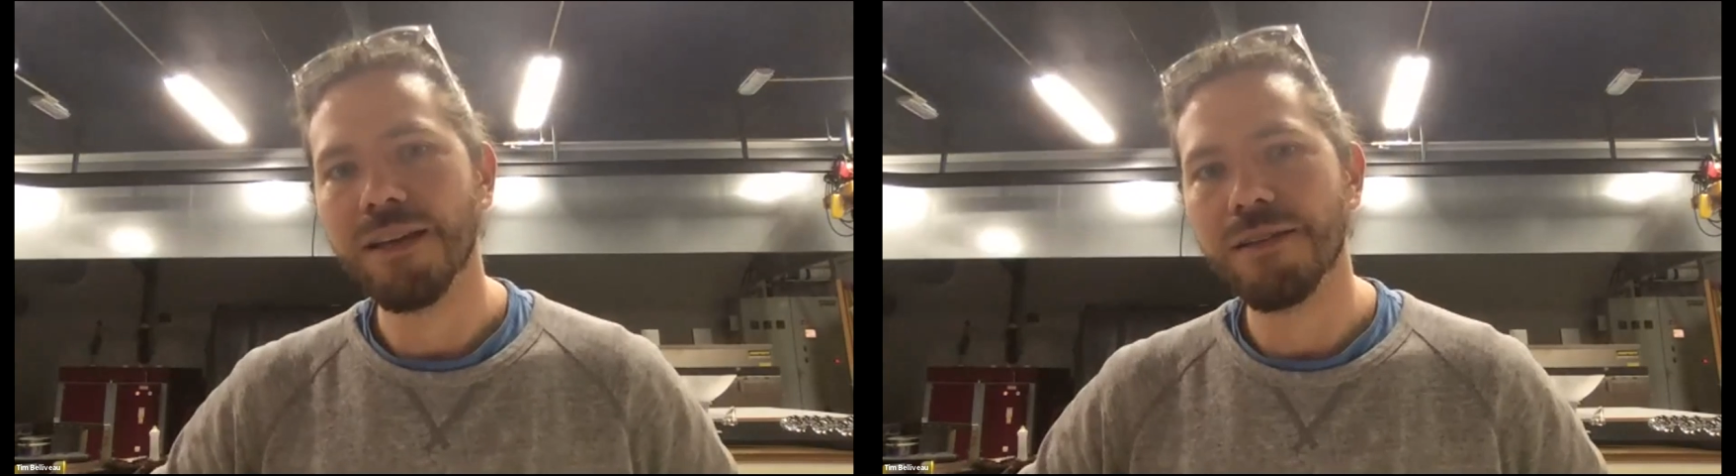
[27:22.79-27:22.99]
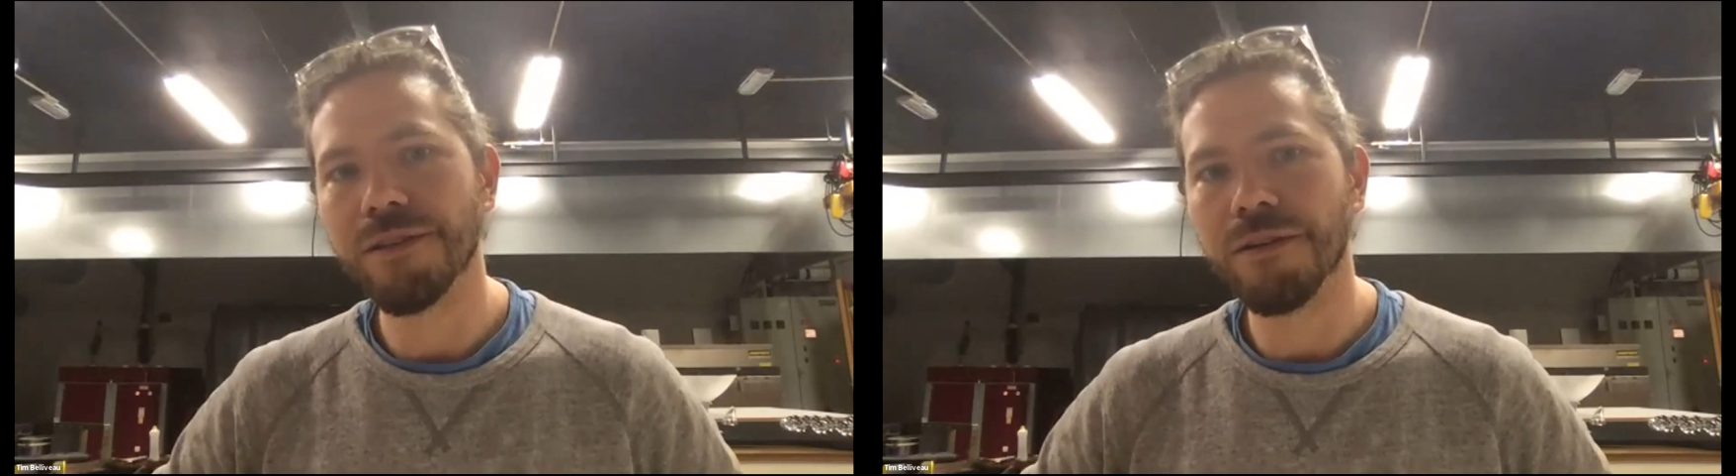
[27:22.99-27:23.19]

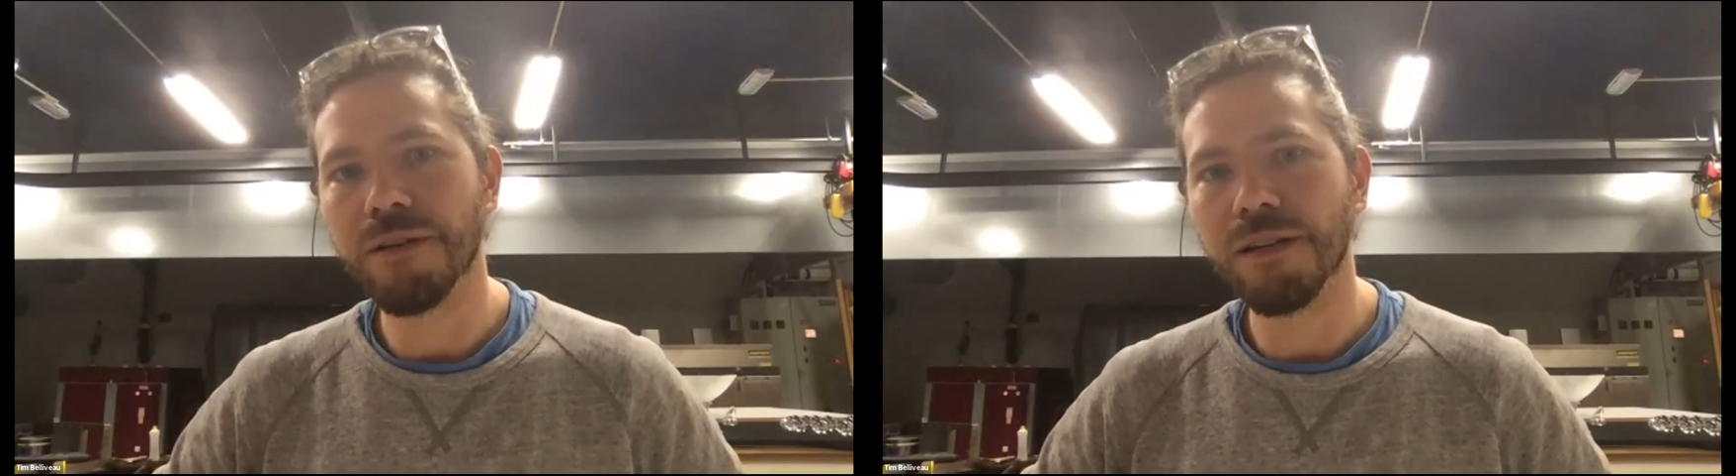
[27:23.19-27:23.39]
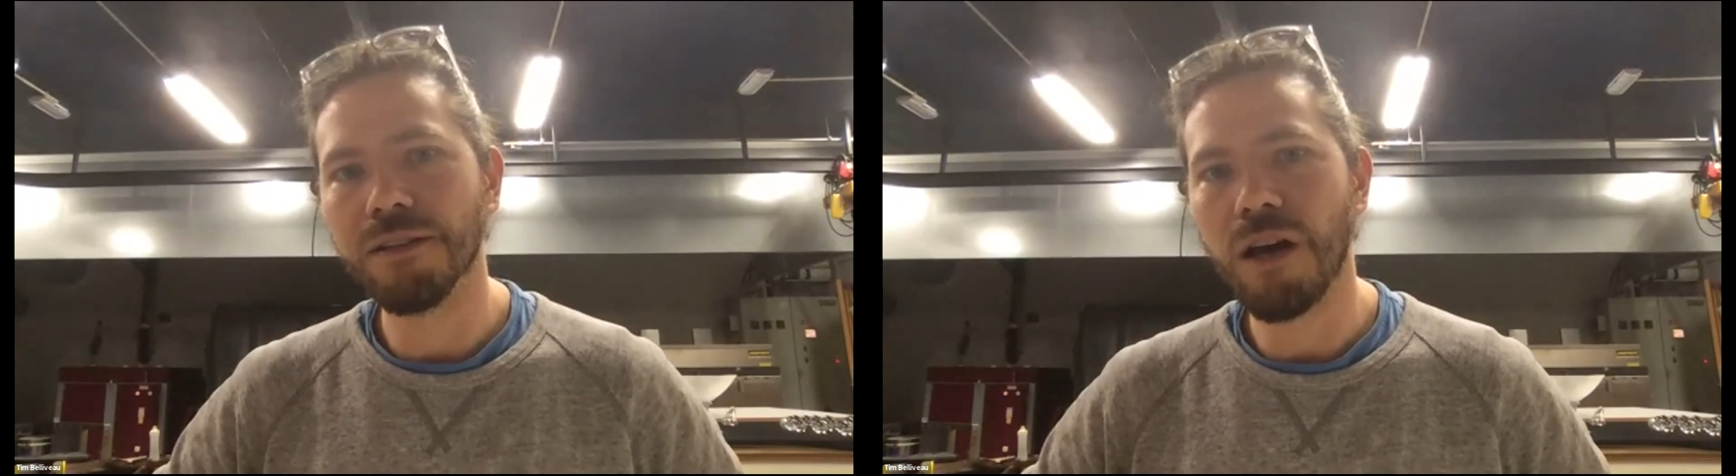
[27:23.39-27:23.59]

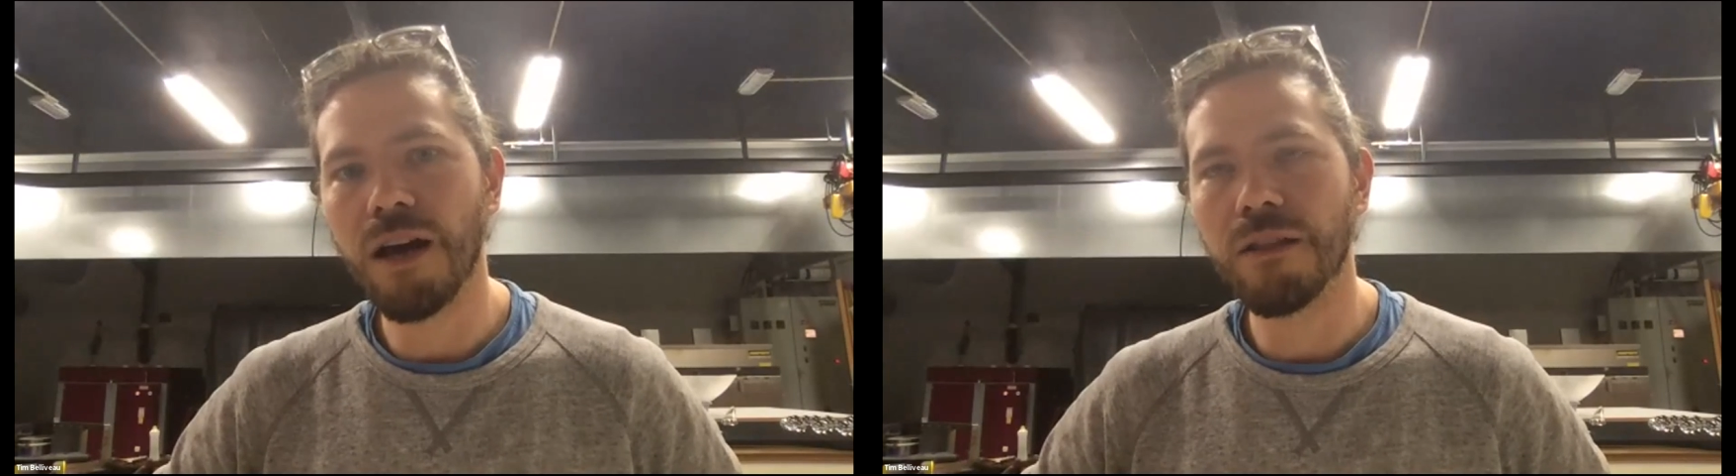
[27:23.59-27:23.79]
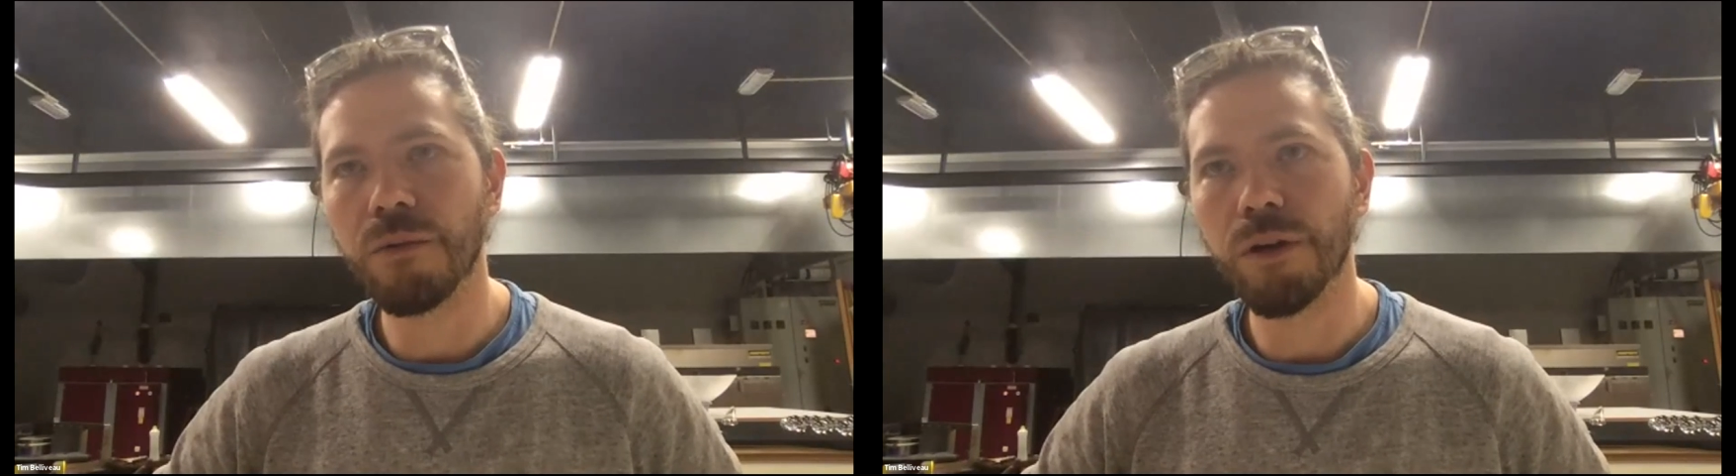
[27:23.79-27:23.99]
So a
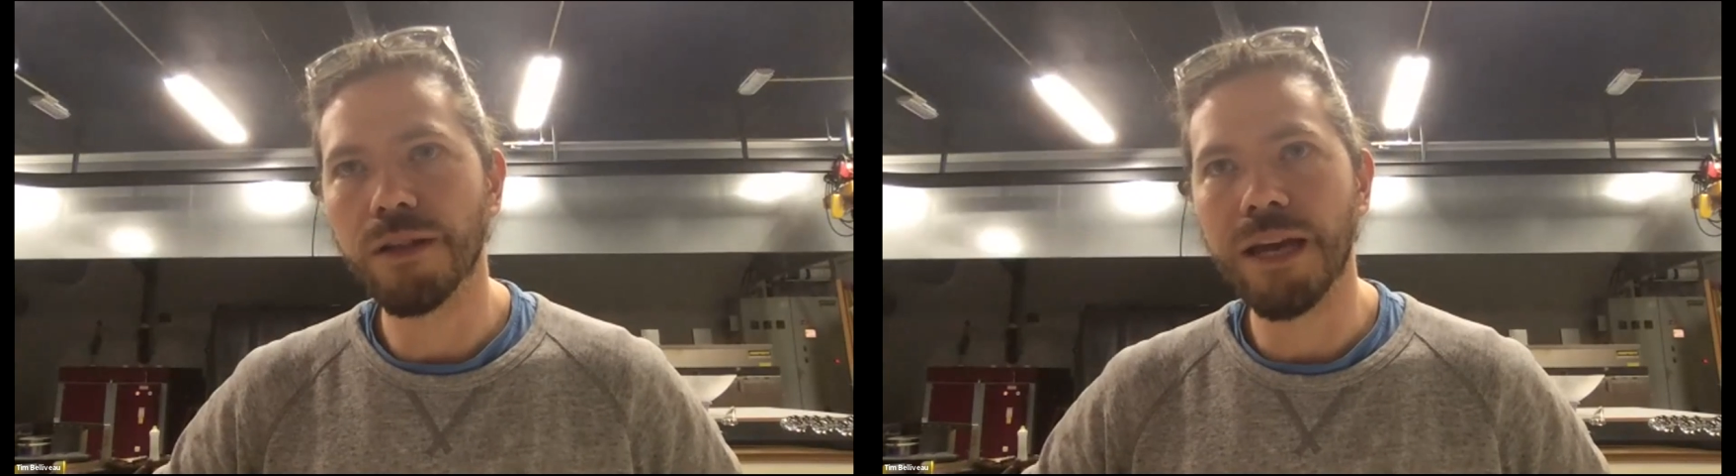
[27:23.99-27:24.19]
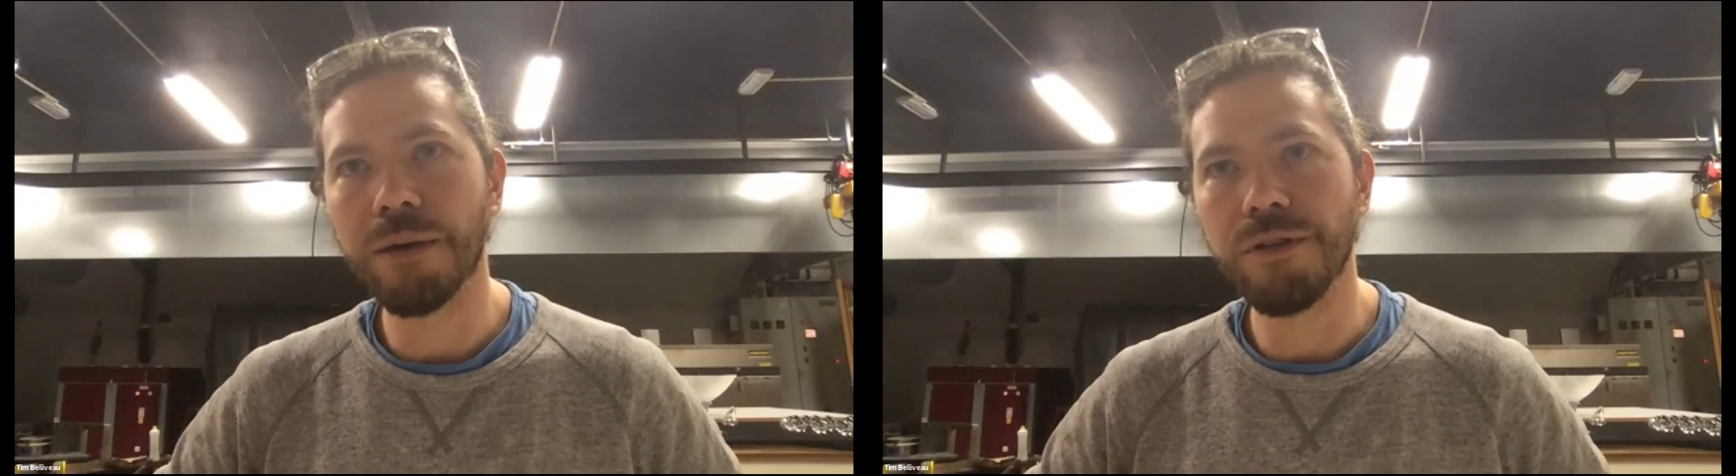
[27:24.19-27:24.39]
lot of the
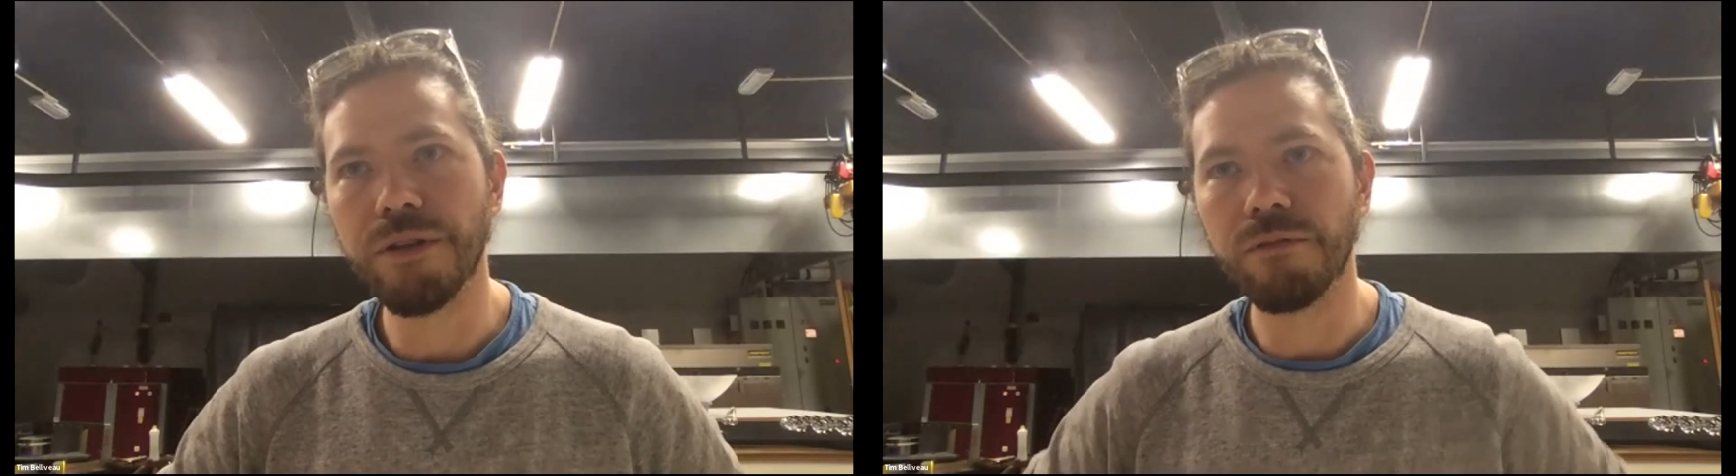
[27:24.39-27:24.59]
work that I would do,